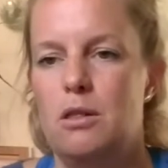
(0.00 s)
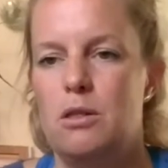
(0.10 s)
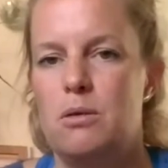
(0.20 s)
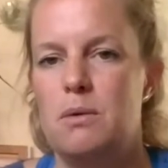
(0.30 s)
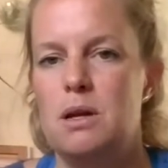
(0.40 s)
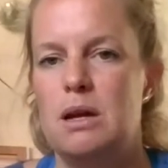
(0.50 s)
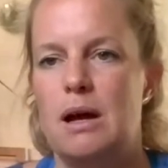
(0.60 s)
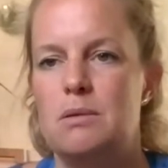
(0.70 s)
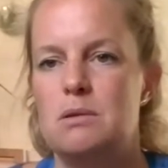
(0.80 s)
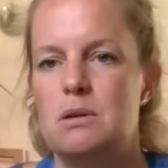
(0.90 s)
3
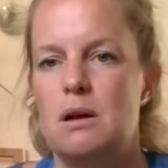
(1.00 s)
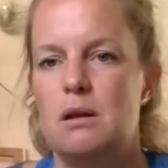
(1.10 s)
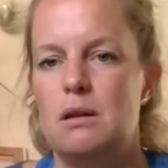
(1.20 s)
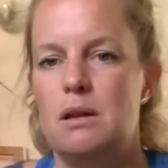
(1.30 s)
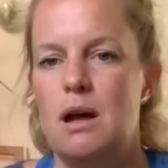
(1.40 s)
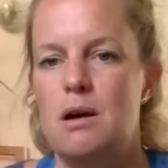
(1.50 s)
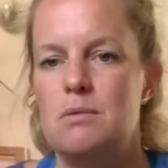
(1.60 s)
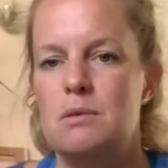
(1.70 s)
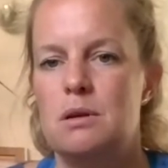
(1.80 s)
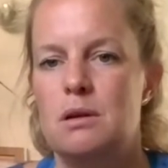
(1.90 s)
counts
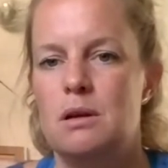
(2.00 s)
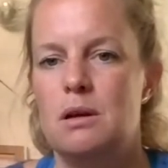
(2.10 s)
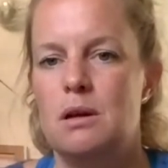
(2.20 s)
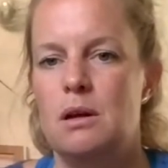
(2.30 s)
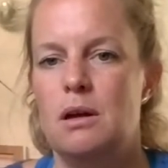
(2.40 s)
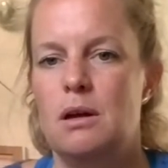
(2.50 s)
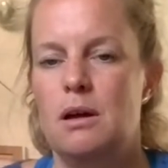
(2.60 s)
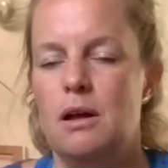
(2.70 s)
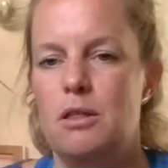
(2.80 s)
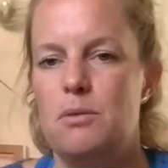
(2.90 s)
down
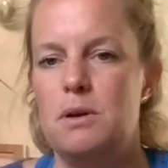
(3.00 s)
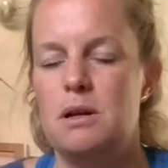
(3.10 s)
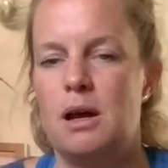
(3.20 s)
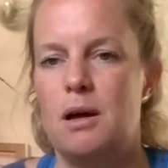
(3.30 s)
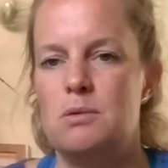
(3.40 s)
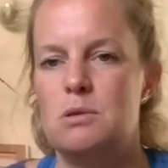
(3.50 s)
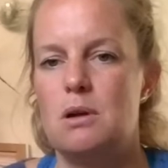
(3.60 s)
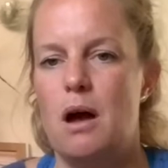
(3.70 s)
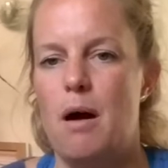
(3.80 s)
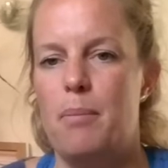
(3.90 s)
and 3 counts
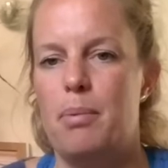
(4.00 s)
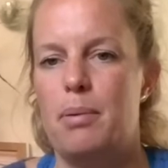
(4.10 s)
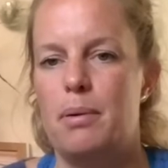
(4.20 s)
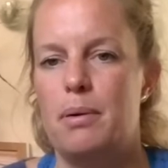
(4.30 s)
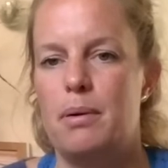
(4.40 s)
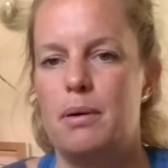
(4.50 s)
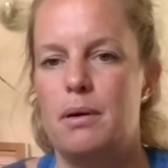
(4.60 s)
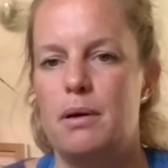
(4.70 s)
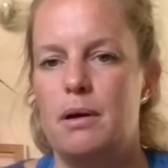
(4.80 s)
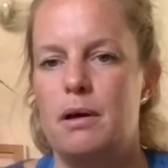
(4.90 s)
up.
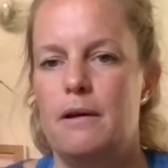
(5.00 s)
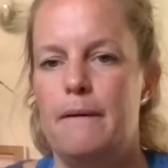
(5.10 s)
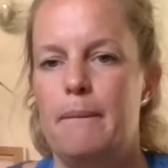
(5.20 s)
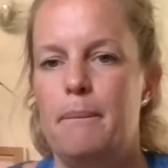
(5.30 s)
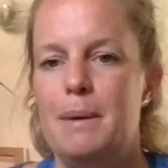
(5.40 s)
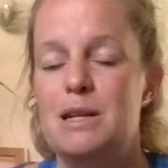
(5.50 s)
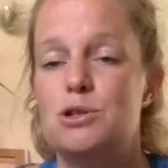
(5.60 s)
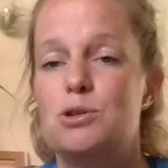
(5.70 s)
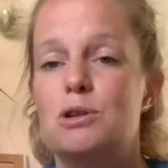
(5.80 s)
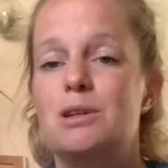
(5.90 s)
Make
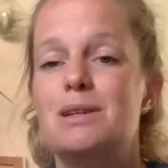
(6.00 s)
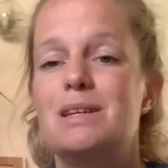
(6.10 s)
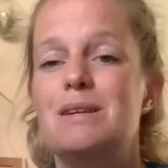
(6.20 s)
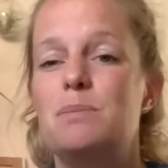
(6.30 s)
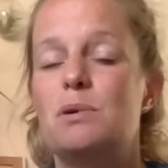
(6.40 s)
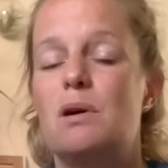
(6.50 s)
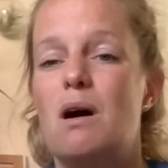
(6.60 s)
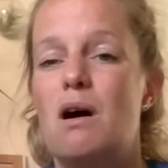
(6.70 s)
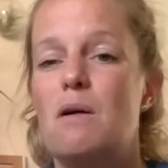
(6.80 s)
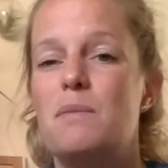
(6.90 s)
sure you keep your
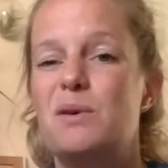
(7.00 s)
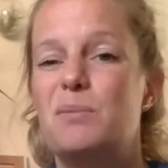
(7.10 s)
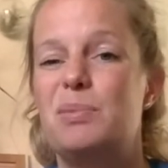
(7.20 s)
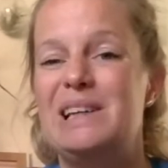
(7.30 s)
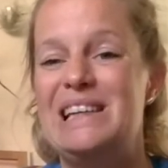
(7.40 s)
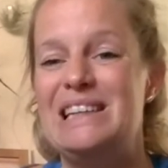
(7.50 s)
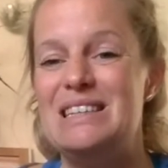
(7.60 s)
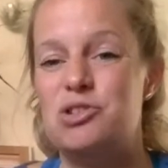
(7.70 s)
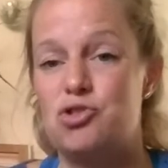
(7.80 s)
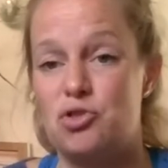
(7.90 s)
arm
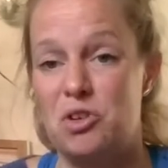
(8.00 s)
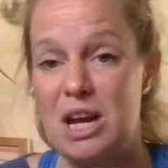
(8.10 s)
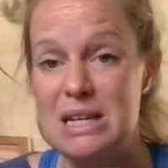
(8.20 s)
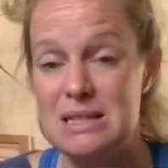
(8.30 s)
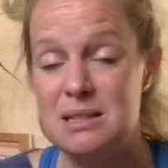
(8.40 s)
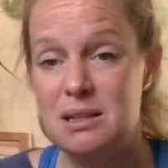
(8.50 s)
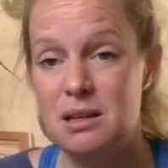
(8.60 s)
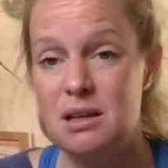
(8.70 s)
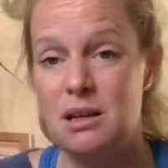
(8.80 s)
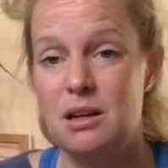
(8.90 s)
completely straight.
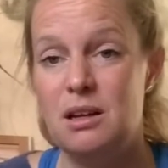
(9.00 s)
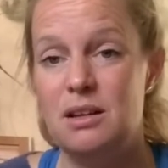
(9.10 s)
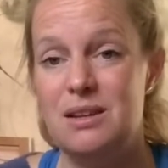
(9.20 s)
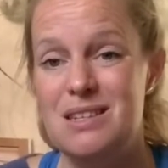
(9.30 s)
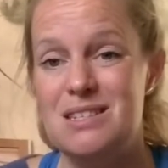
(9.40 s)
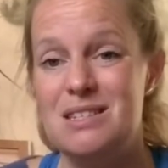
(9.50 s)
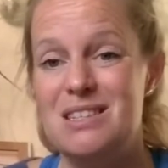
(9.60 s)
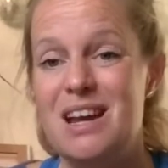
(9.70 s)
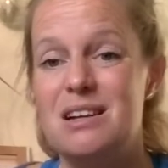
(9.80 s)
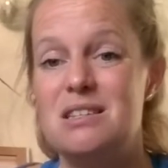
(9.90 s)
This is
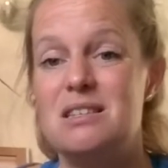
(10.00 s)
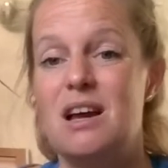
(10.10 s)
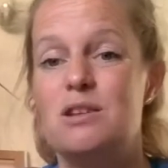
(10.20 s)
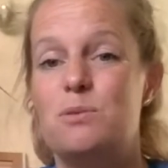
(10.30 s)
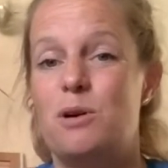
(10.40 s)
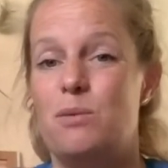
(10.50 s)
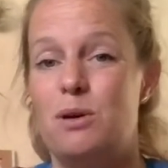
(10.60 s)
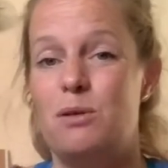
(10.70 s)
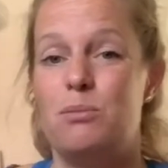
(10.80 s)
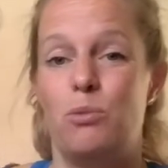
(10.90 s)
the exercise where
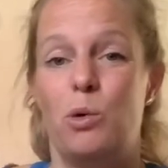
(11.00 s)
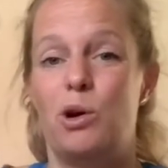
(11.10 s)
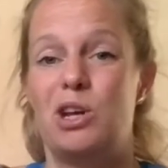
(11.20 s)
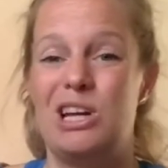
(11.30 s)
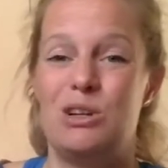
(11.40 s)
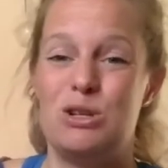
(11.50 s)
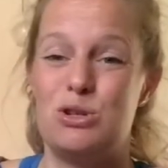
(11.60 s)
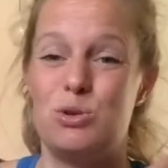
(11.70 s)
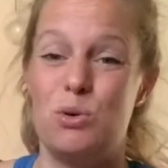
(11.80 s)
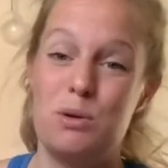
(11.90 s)
we're working the
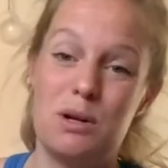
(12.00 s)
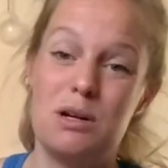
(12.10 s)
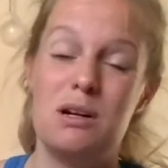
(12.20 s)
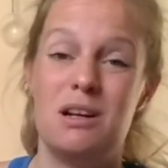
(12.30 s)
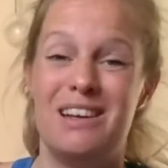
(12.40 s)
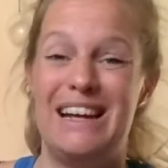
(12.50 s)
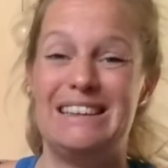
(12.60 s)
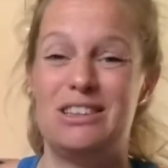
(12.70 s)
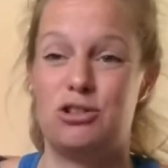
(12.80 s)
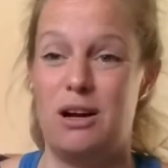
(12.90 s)
shoulder, not
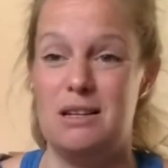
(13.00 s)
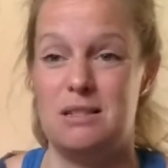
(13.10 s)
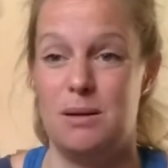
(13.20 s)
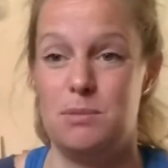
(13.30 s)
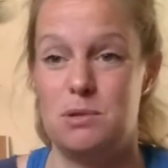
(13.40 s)
the triceps.